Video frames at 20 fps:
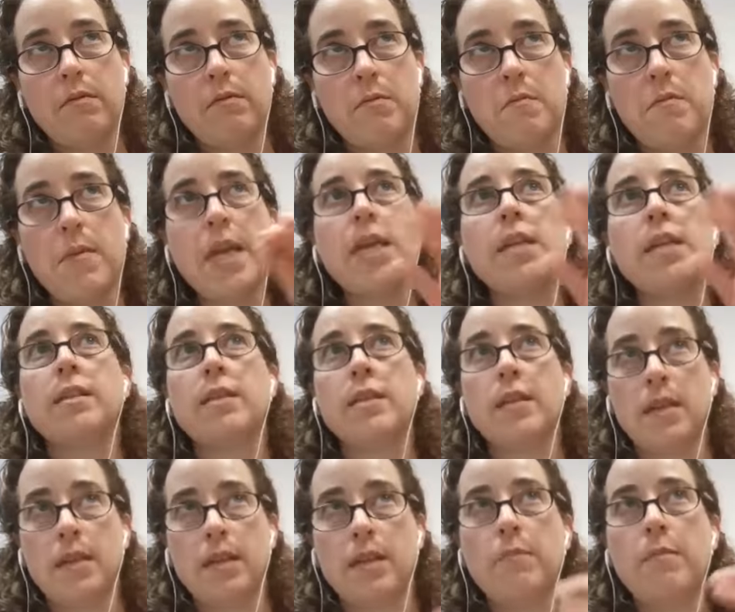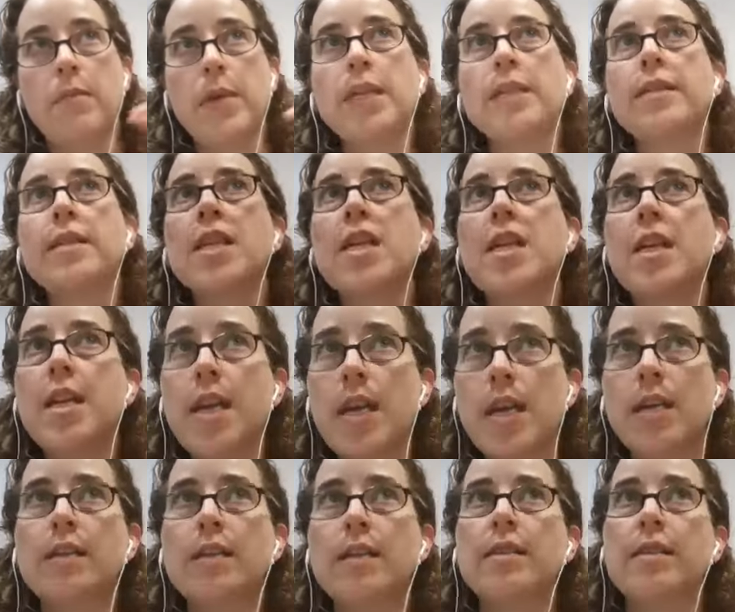meets the
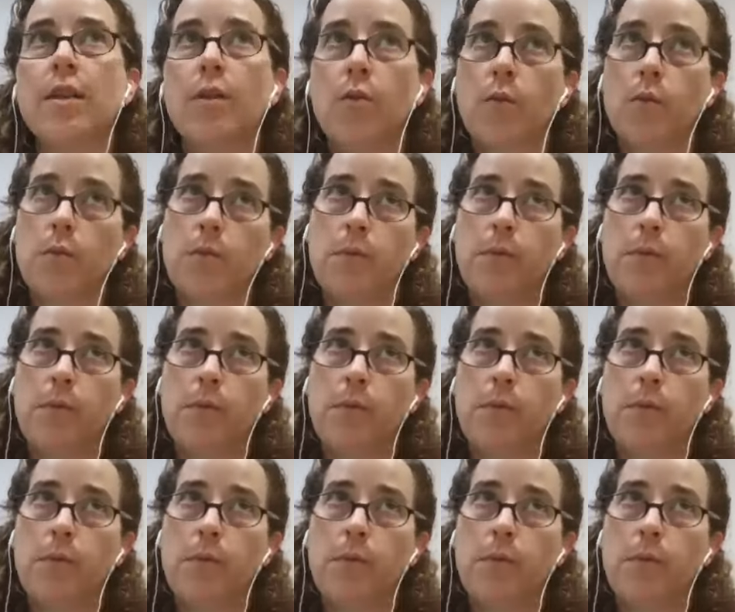needs that,